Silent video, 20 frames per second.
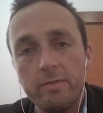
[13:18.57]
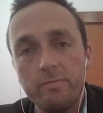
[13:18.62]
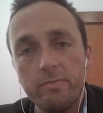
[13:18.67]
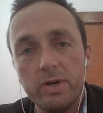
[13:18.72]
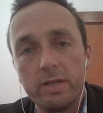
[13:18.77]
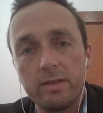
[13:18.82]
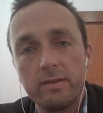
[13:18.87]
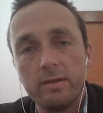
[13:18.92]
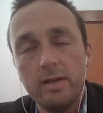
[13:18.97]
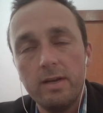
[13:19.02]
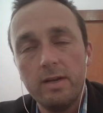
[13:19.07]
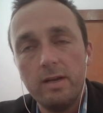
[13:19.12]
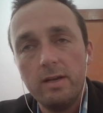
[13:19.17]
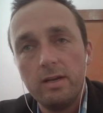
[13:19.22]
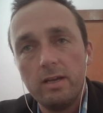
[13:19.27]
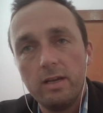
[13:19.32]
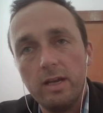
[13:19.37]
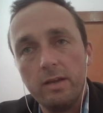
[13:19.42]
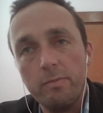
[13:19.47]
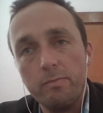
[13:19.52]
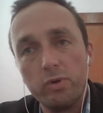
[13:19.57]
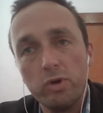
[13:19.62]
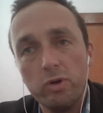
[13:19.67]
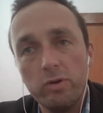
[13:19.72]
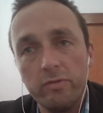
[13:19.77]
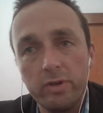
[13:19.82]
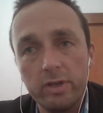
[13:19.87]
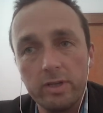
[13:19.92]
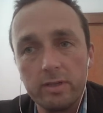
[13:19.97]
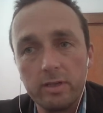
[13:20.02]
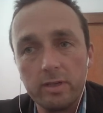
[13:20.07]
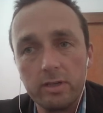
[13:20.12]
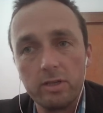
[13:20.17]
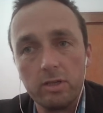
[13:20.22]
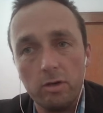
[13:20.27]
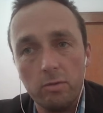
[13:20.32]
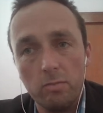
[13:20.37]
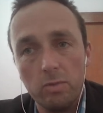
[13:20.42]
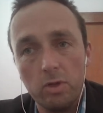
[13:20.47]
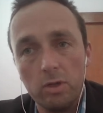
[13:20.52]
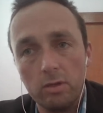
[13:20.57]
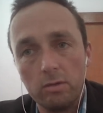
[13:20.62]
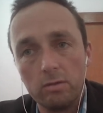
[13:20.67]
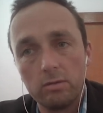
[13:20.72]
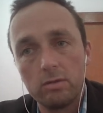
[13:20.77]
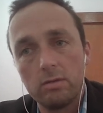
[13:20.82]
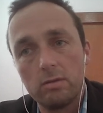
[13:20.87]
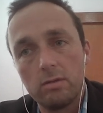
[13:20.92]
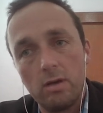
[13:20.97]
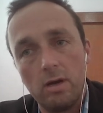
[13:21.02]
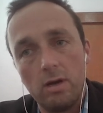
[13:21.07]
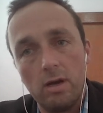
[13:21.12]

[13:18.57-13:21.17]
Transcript: but improving the thermal